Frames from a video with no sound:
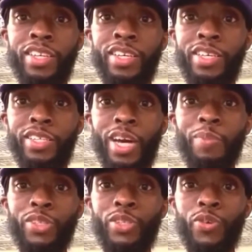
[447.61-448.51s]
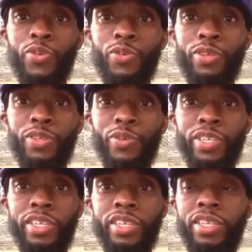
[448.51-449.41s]
Thomas Toll. You know,
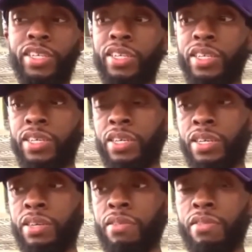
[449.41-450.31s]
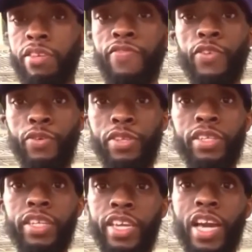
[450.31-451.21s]
he filled in
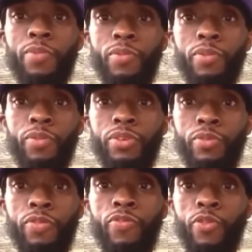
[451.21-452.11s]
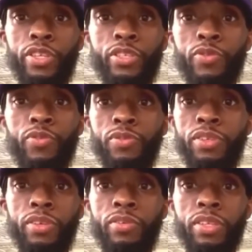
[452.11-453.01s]
the gap when we were doing 42. You
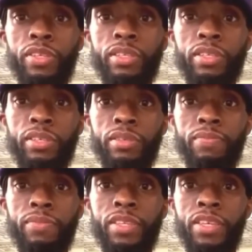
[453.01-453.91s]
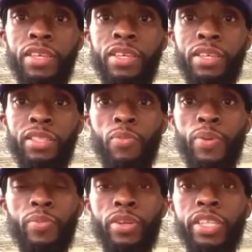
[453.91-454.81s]
know, there were
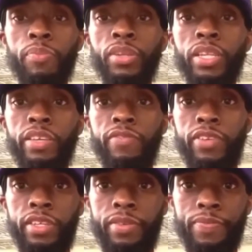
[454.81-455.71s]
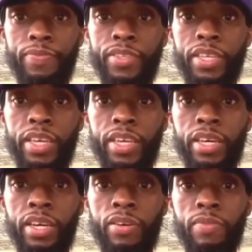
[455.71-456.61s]
people that didn't believe in it.
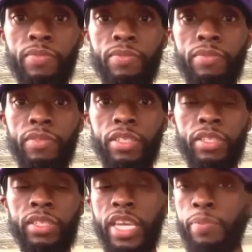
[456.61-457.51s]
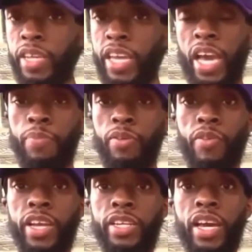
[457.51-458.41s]
And it's the same thing happening
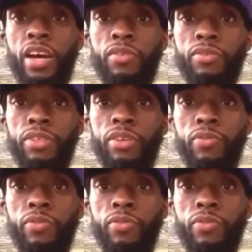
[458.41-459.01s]
right now. You know,